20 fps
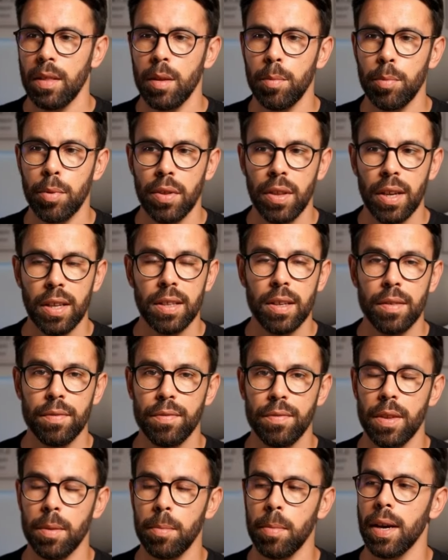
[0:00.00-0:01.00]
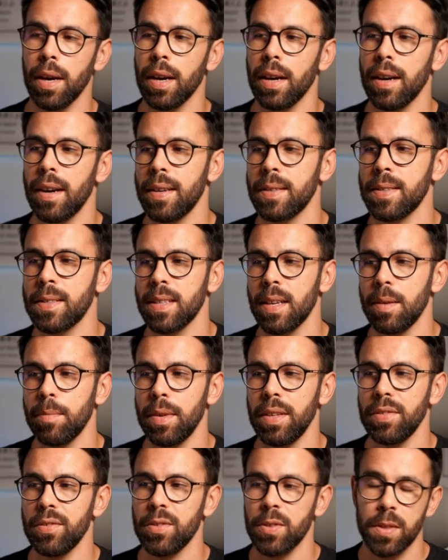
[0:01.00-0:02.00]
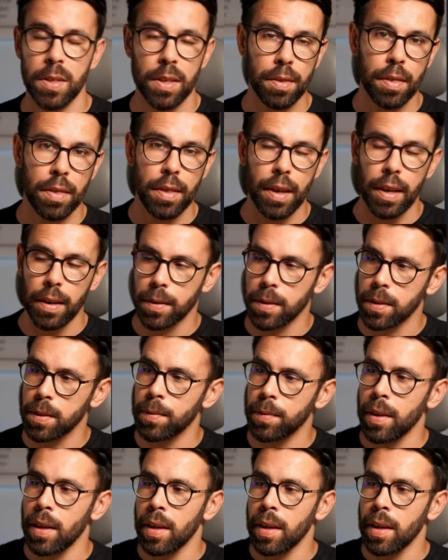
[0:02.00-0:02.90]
The predictive debugger has some interesting things.